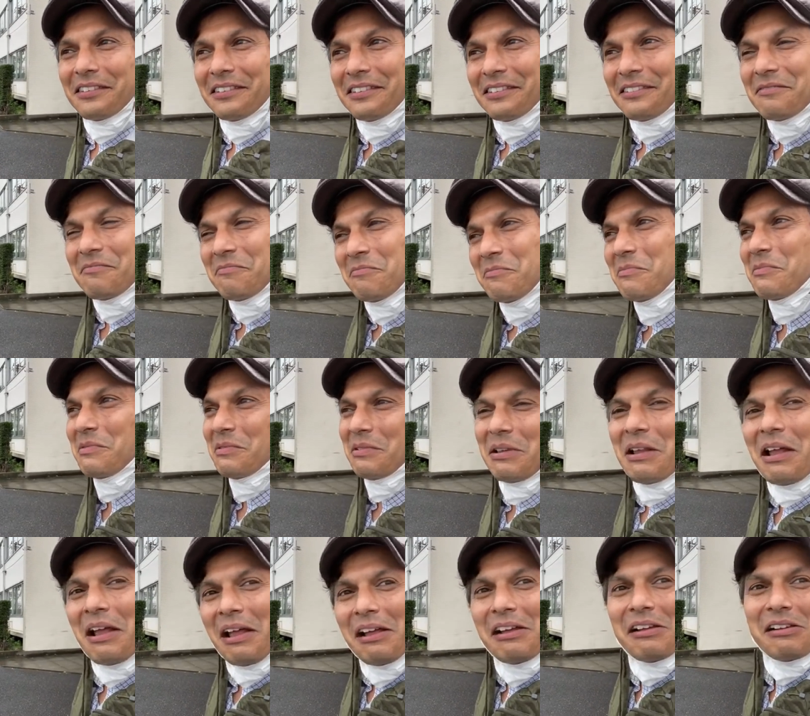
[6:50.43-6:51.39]

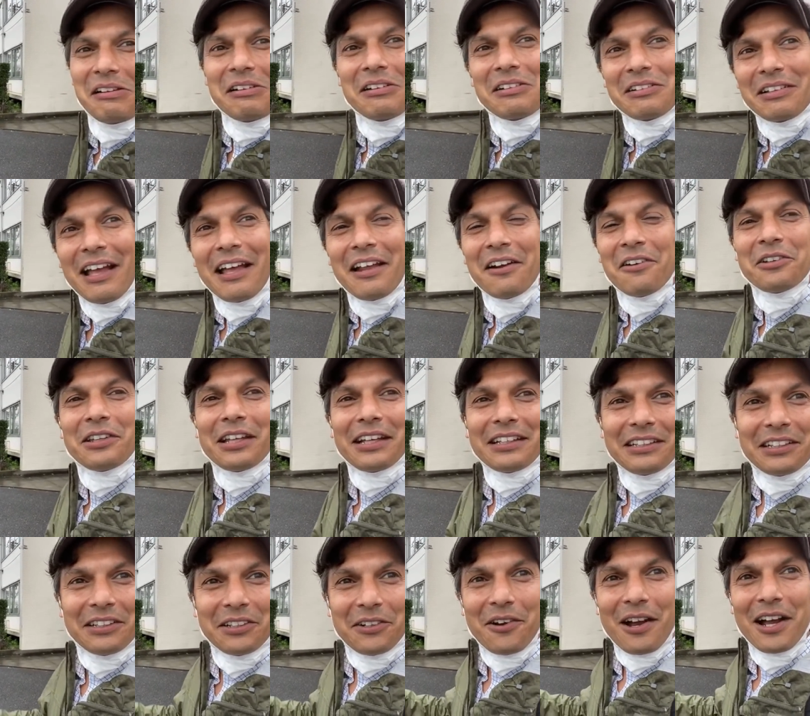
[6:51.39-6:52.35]
I don't think
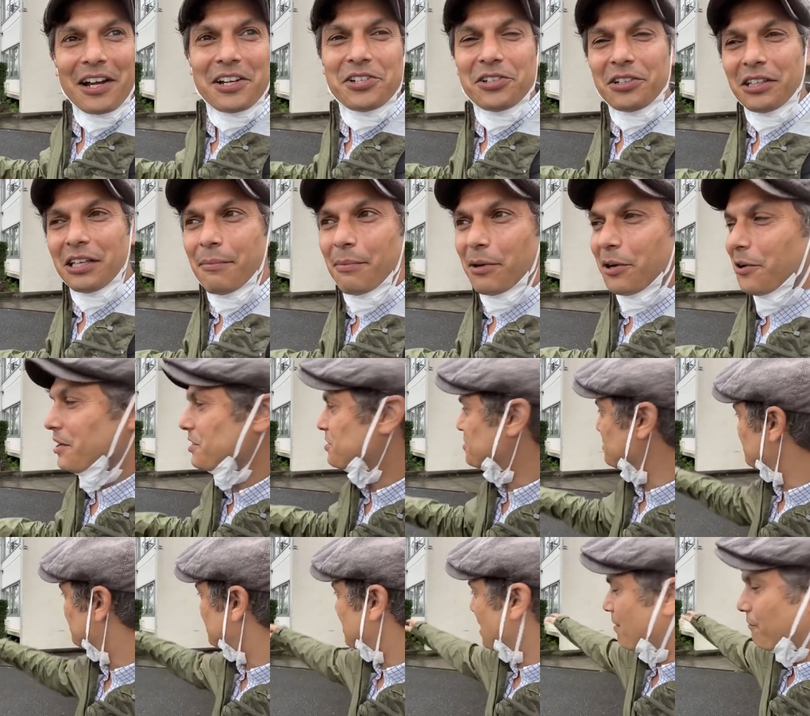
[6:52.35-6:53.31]
that they're actually immigration
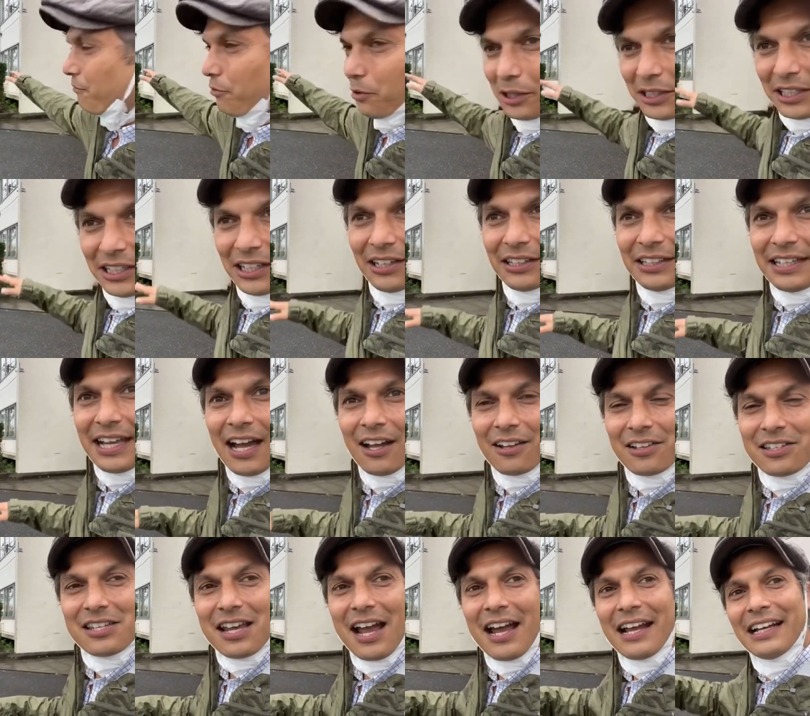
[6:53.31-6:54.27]
staff working on the
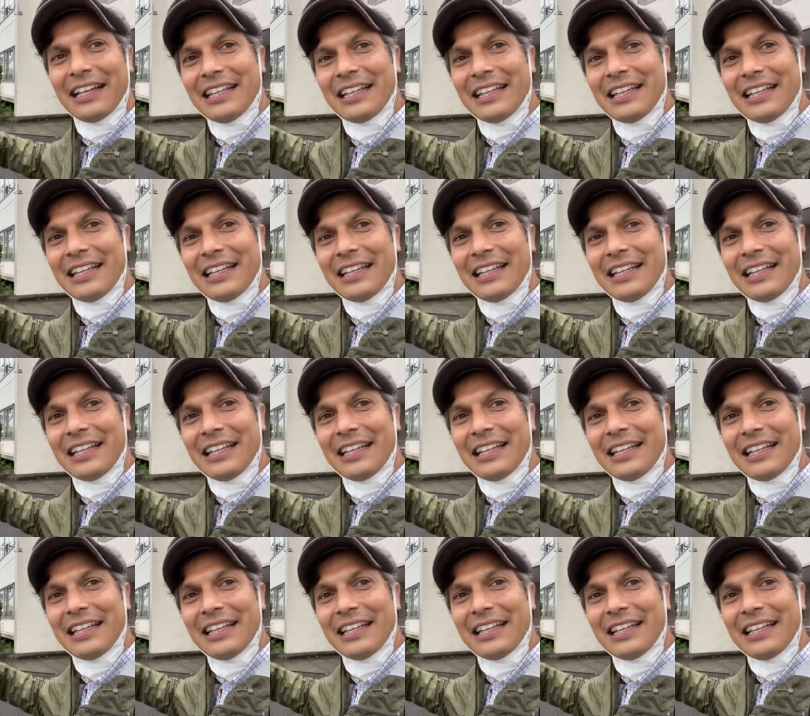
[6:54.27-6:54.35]
outside.